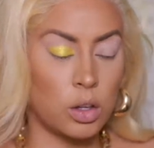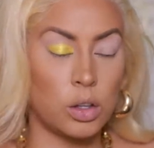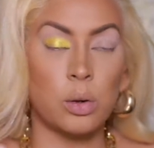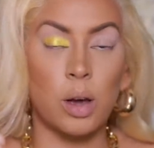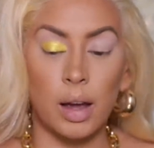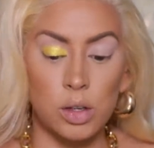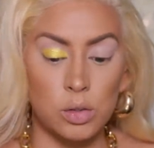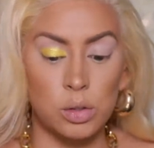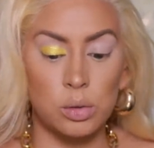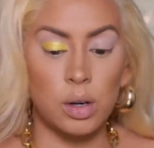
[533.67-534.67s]
You guys
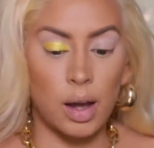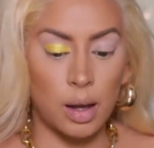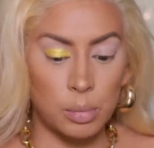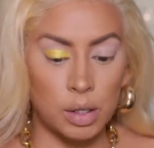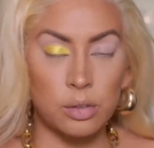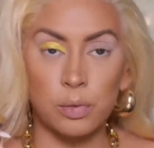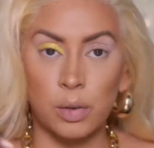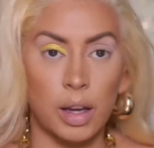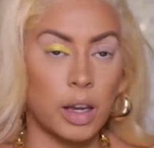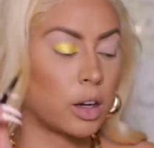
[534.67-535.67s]
do not be
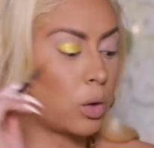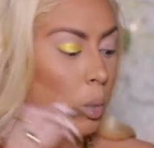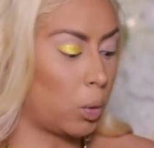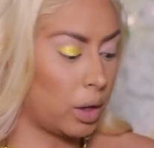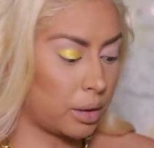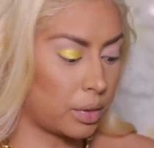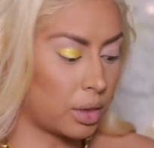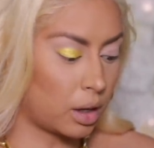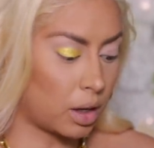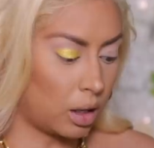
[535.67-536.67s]
afraid with
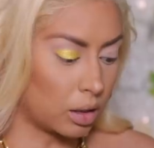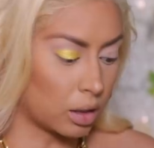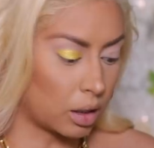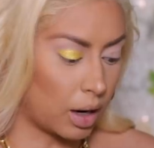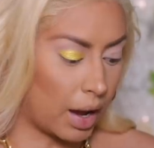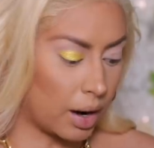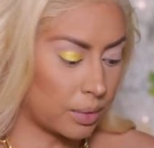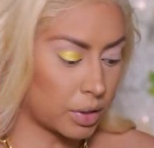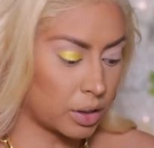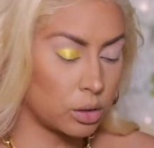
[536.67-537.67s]
the color.
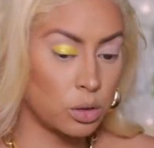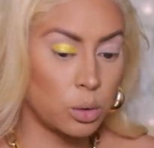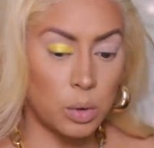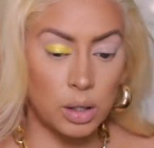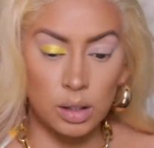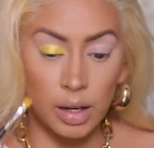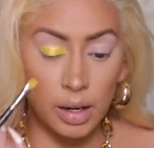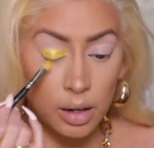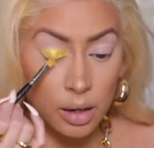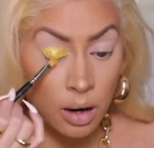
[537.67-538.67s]
After you do one
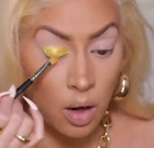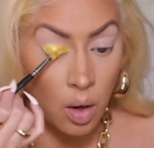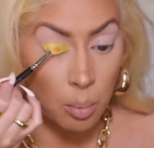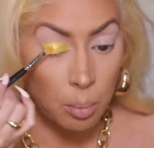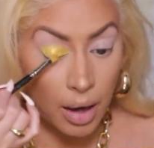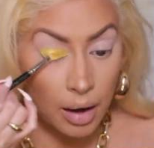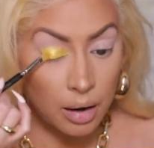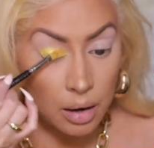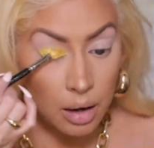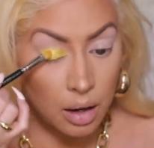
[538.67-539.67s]
layer,
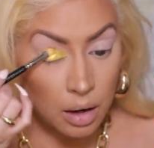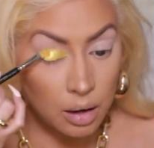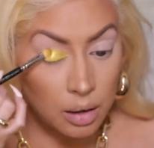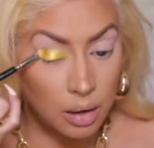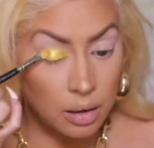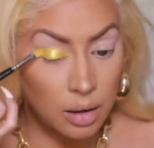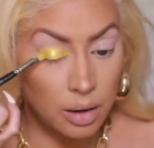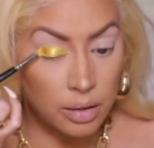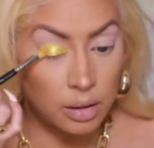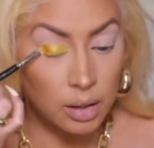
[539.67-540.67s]
pack on
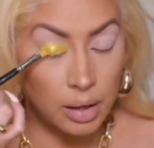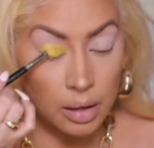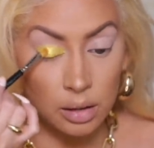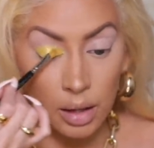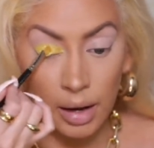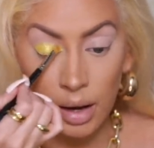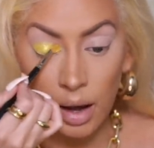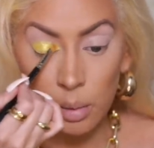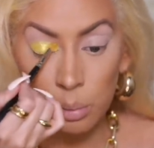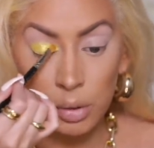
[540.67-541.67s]
another layer like I'm